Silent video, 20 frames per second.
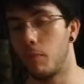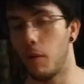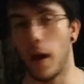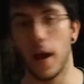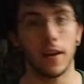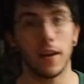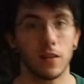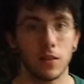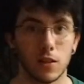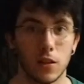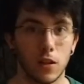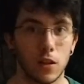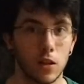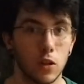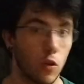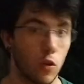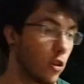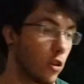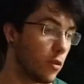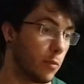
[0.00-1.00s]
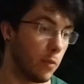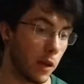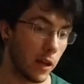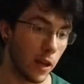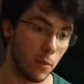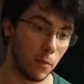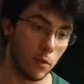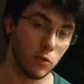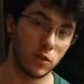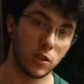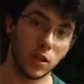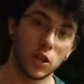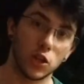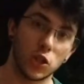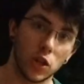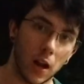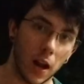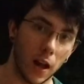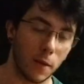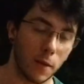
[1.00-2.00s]
painter or you being a
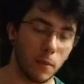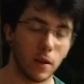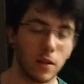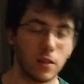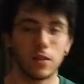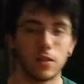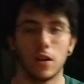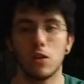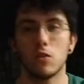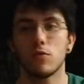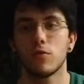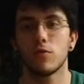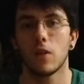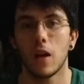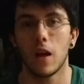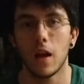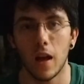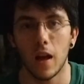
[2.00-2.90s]
musician like myself